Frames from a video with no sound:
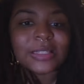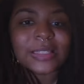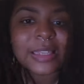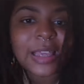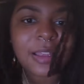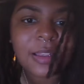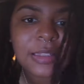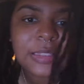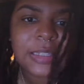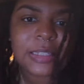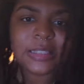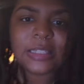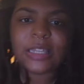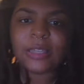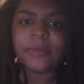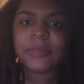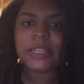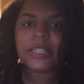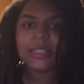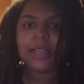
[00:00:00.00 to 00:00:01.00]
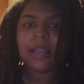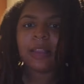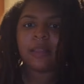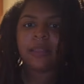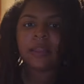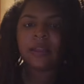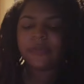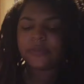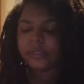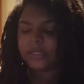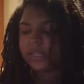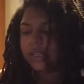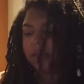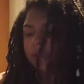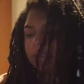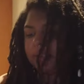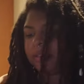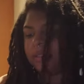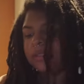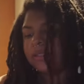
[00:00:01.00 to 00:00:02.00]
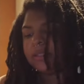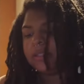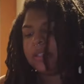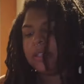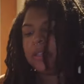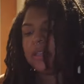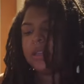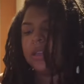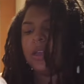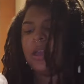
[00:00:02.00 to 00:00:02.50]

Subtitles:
with the skeleton theme, because I love skeletons.